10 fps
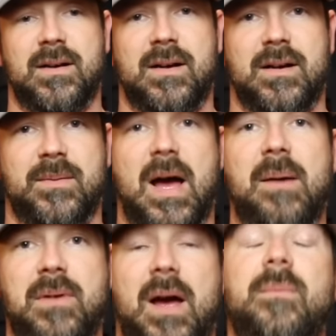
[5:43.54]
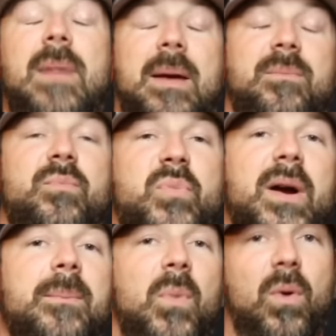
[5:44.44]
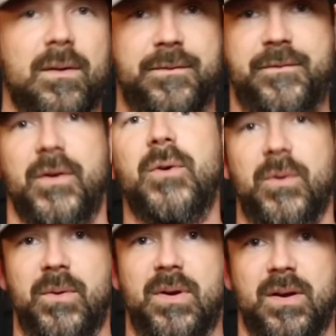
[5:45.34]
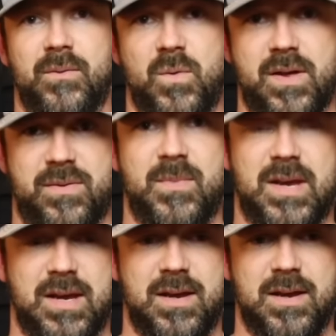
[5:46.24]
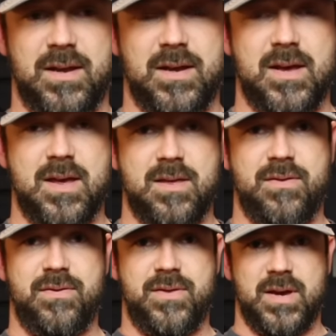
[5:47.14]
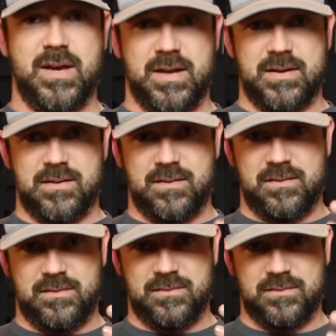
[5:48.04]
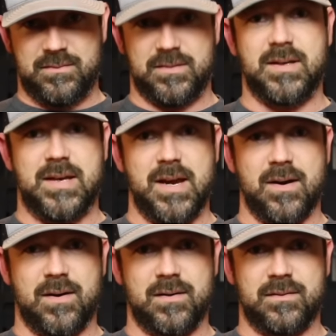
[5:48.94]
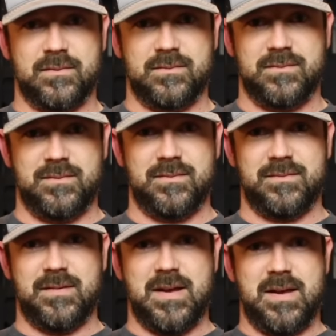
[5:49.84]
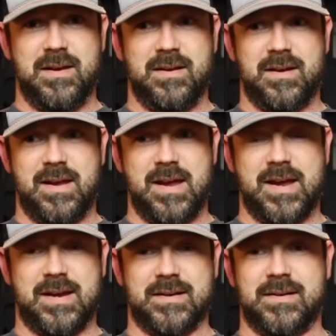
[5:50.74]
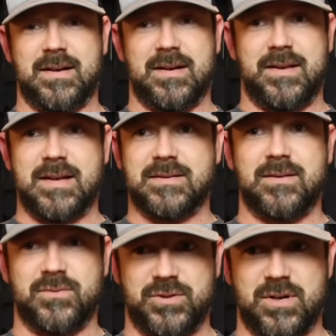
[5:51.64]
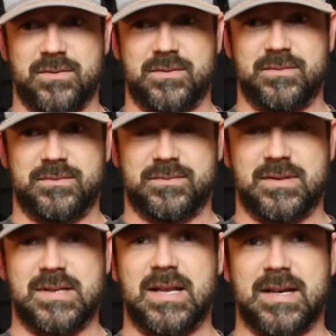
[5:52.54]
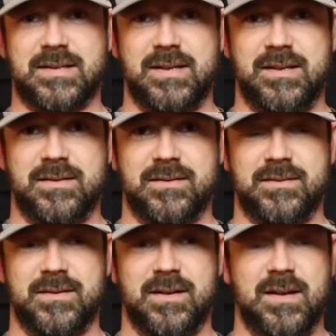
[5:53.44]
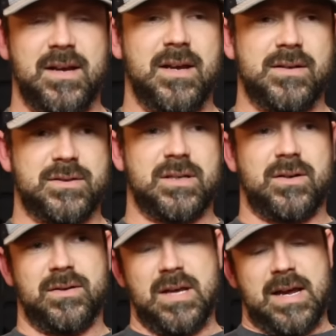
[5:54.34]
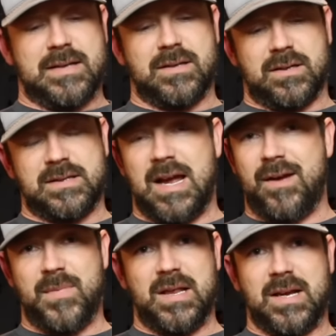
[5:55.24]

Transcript: I might bring more food with me than gear. And that's no joke because I like to eat. So as long as I have my